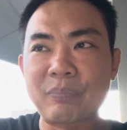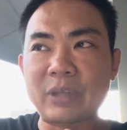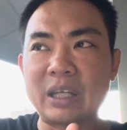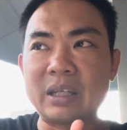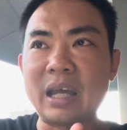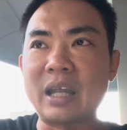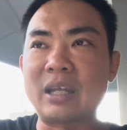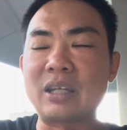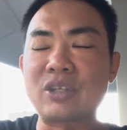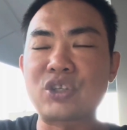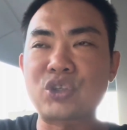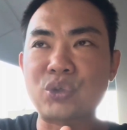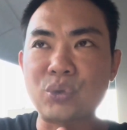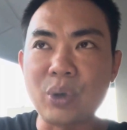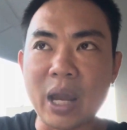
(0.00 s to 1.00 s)
that
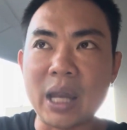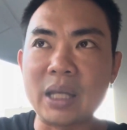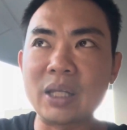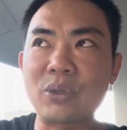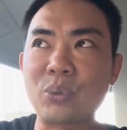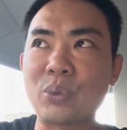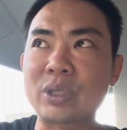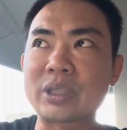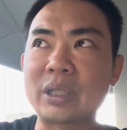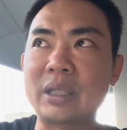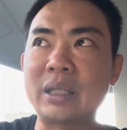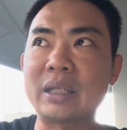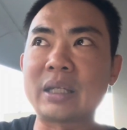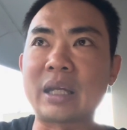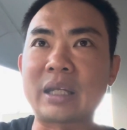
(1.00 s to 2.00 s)
strength was the
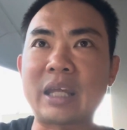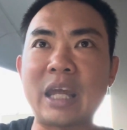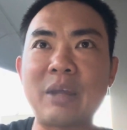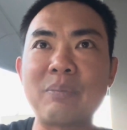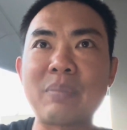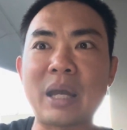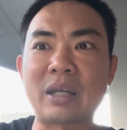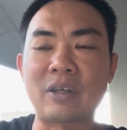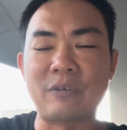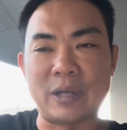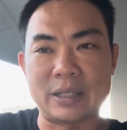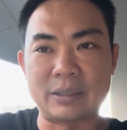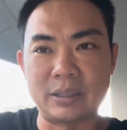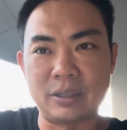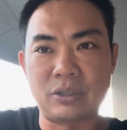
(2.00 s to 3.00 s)
thing that came back the
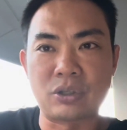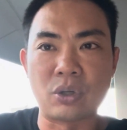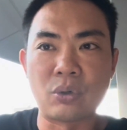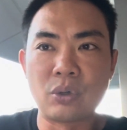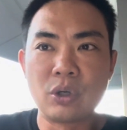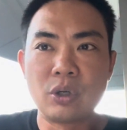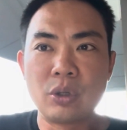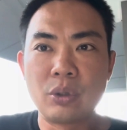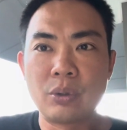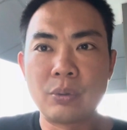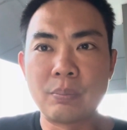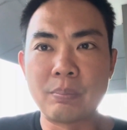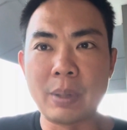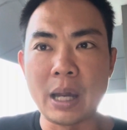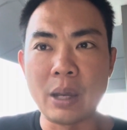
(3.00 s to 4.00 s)
fastest. So
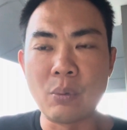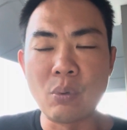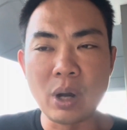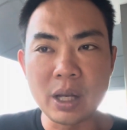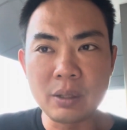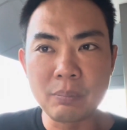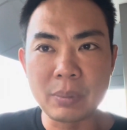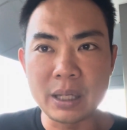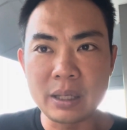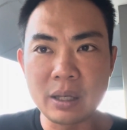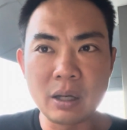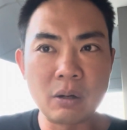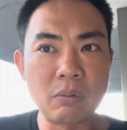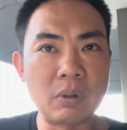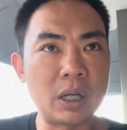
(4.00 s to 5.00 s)
by
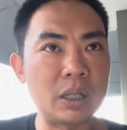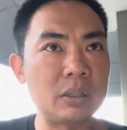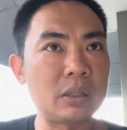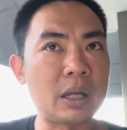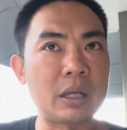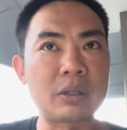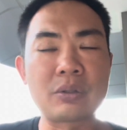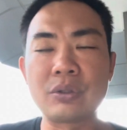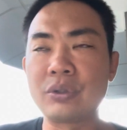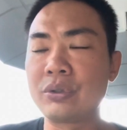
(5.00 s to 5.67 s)
year one, I could